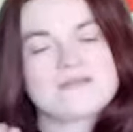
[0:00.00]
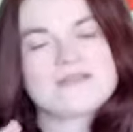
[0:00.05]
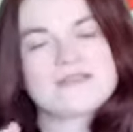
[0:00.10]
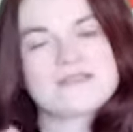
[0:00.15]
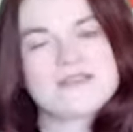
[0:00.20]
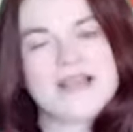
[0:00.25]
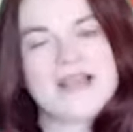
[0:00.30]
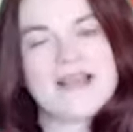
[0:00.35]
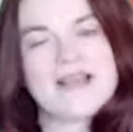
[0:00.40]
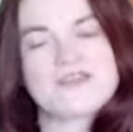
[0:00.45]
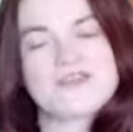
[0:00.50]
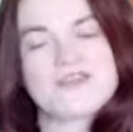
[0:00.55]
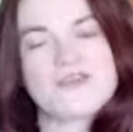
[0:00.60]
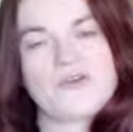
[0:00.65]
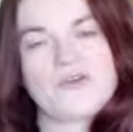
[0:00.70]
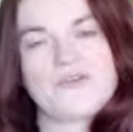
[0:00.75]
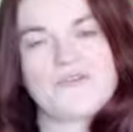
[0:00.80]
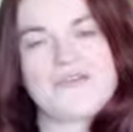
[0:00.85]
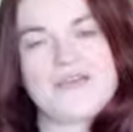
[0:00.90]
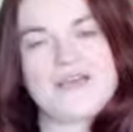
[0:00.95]
section
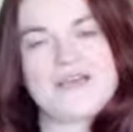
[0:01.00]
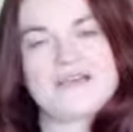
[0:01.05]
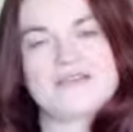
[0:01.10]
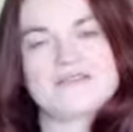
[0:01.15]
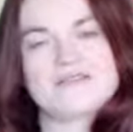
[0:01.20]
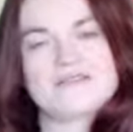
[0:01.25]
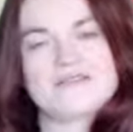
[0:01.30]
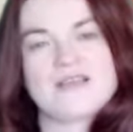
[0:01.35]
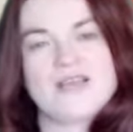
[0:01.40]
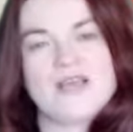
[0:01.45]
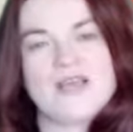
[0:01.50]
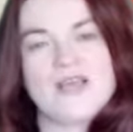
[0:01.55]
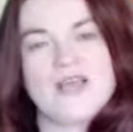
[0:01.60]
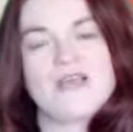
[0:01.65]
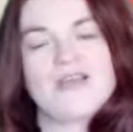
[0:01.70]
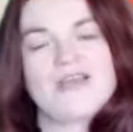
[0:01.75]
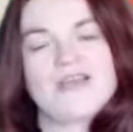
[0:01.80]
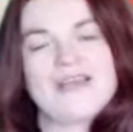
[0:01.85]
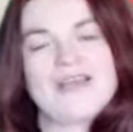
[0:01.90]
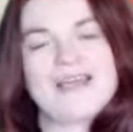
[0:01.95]
of this,
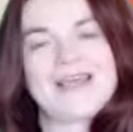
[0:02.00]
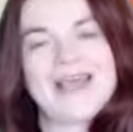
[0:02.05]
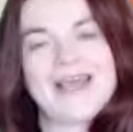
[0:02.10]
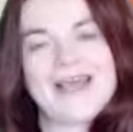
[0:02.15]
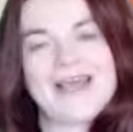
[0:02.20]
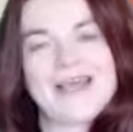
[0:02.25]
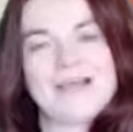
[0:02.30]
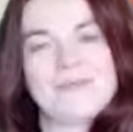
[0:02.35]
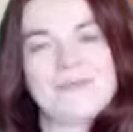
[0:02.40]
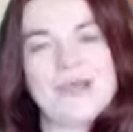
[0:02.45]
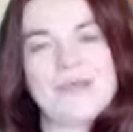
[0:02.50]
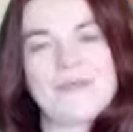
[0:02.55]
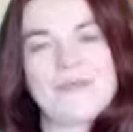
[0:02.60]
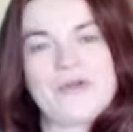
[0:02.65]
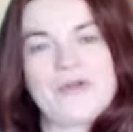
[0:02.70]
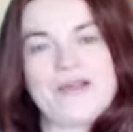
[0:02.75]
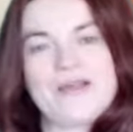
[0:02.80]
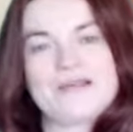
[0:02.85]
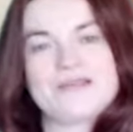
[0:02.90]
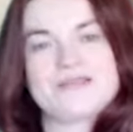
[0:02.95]
you can
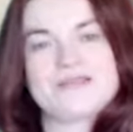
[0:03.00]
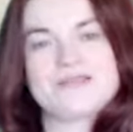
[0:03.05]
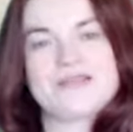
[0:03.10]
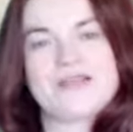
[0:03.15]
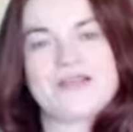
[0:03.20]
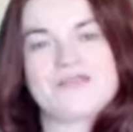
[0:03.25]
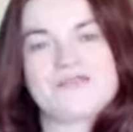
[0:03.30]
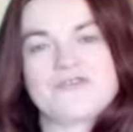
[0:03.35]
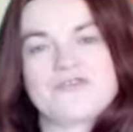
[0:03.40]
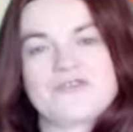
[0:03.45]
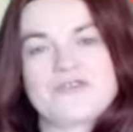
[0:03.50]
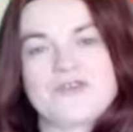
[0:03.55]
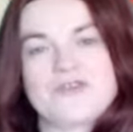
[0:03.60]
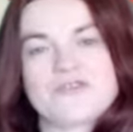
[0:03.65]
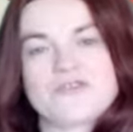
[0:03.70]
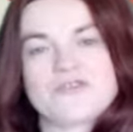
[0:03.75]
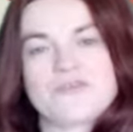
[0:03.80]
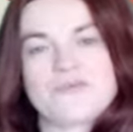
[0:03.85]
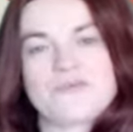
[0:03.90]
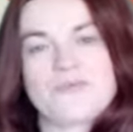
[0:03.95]
memorise the
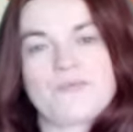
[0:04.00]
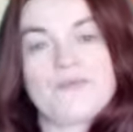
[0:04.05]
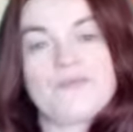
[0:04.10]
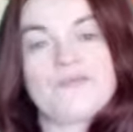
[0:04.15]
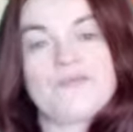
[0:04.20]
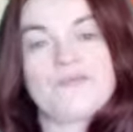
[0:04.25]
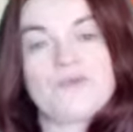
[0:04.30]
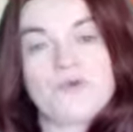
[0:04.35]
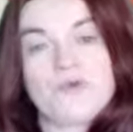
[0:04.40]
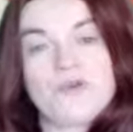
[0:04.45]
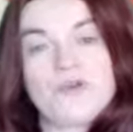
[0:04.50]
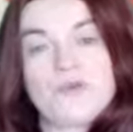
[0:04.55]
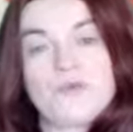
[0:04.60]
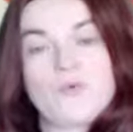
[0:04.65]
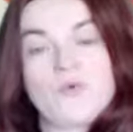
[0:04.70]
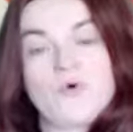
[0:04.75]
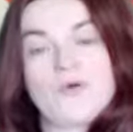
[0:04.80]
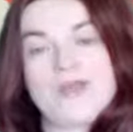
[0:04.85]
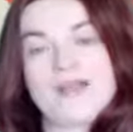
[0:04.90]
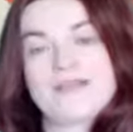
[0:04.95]
introduction before you
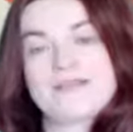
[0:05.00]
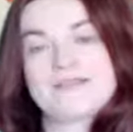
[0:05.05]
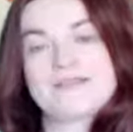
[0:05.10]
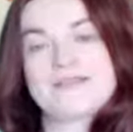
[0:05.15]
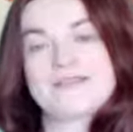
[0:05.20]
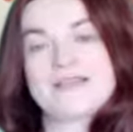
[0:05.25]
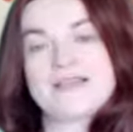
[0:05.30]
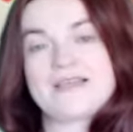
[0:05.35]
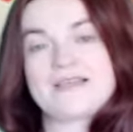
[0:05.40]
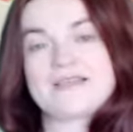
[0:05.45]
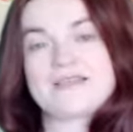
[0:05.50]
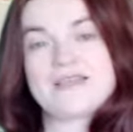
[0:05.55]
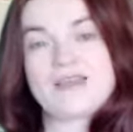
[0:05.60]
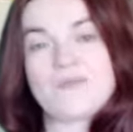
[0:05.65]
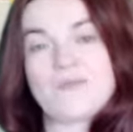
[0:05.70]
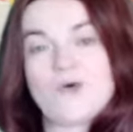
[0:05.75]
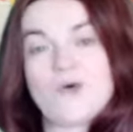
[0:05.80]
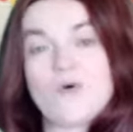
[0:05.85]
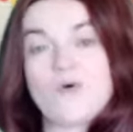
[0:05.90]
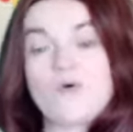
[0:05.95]
walk into the
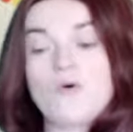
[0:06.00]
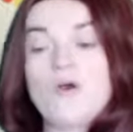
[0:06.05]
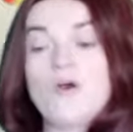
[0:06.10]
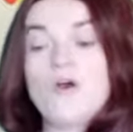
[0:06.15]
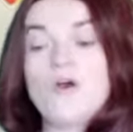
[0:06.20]
exam hall,